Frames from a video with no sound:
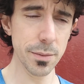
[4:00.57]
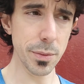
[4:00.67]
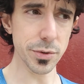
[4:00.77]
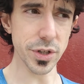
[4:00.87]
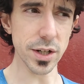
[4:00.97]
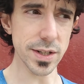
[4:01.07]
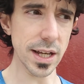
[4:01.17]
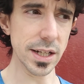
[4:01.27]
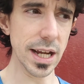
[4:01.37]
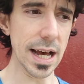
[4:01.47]
People started
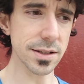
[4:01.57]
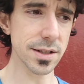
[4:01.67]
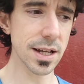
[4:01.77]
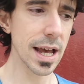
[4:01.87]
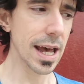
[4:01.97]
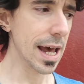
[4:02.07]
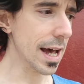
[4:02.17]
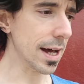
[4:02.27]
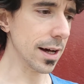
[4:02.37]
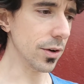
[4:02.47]
saying yes.
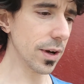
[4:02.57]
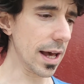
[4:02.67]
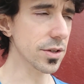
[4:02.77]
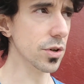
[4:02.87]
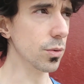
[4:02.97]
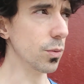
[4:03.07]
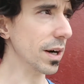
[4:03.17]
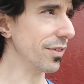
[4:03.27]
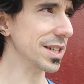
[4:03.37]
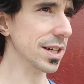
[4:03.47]
Okay, so what
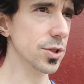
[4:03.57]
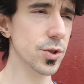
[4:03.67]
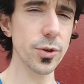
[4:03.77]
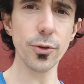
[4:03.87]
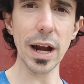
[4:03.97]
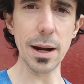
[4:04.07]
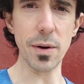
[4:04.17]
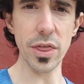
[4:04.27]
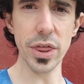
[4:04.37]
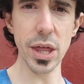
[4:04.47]
if I take it to $2,000 a
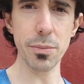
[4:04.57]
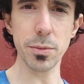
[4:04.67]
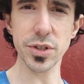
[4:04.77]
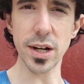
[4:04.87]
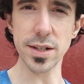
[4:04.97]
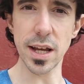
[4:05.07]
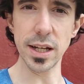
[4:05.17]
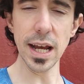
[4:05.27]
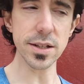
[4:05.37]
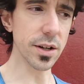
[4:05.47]
month? And people started saying
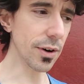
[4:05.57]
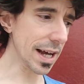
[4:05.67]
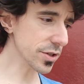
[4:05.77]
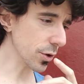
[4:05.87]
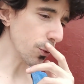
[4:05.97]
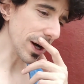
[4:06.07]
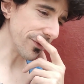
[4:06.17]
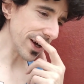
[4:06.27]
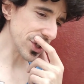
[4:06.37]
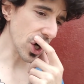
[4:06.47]
yes. All right, so what
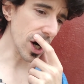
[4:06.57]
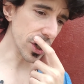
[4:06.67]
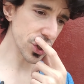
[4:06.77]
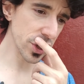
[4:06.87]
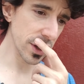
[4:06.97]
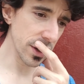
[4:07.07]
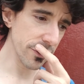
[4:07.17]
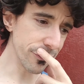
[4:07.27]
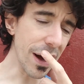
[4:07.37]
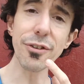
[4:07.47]
if I charge
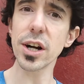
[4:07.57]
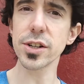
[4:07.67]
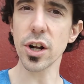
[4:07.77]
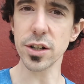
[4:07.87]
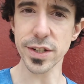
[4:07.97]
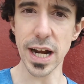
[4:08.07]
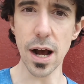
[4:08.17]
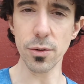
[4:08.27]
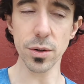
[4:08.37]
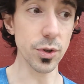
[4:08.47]
$500 an
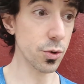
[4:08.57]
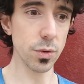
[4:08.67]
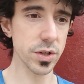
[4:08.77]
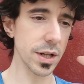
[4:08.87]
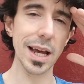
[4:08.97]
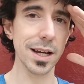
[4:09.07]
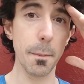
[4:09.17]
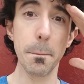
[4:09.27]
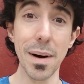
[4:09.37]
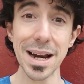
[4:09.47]
hour, which was like
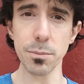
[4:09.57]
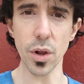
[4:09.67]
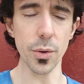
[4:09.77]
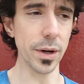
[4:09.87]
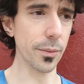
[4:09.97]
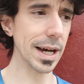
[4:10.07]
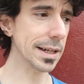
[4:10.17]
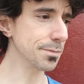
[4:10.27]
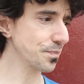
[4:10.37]
mind-blowing, right?